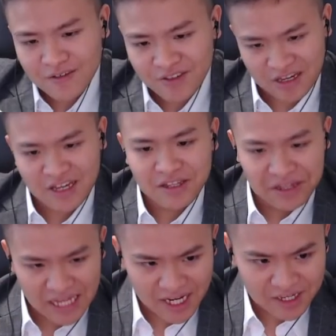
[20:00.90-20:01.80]
and
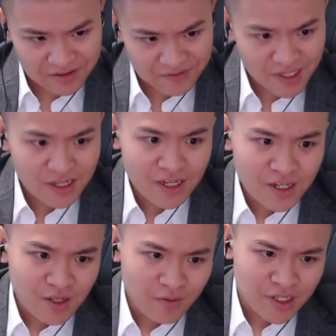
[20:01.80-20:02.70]
negatives.
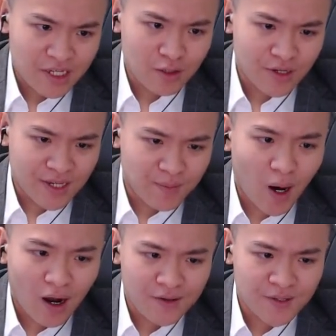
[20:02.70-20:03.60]
So, we take a look at the
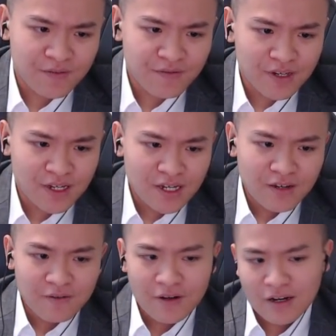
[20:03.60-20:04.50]
positive,
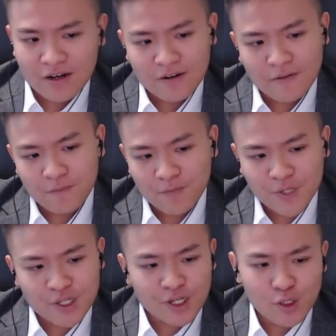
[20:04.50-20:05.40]
uh,
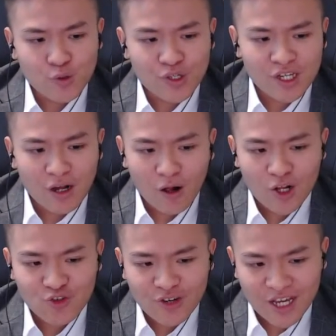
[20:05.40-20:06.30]
includes
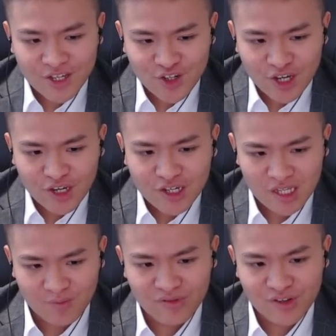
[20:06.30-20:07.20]
cultural exchange and
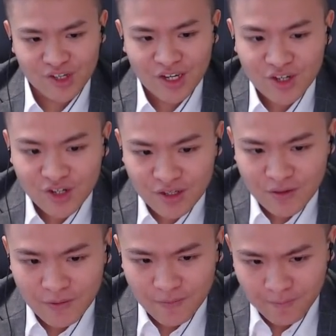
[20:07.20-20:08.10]

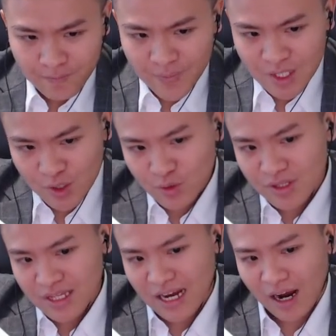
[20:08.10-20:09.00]
appreciation. So,
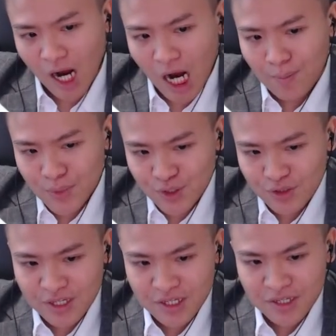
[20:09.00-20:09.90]
there are
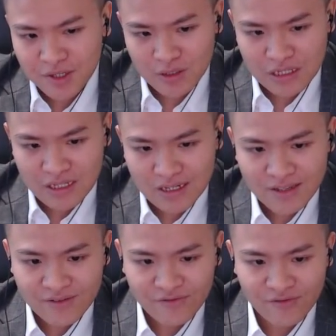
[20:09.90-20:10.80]
opportunities to
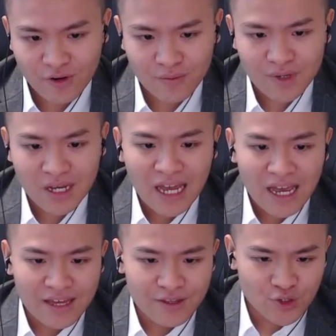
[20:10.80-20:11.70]
learn from
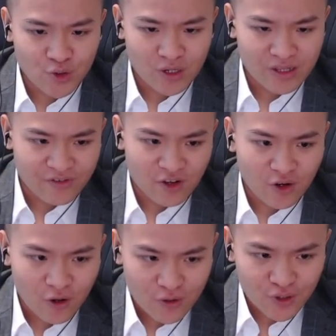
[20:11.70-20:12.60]
and enjoy different
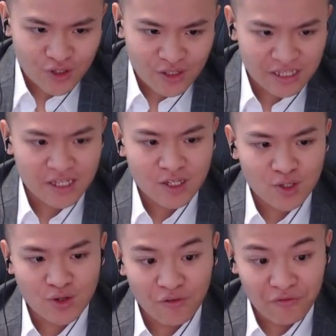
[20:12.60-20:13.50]
cultures, leading
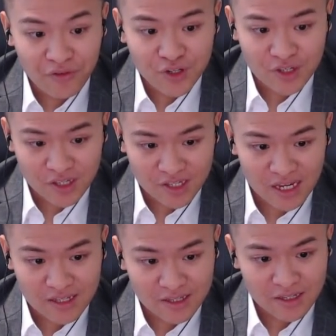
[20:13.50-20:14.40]
to a richer
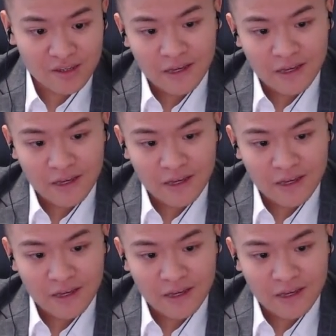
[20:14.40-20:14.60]
society.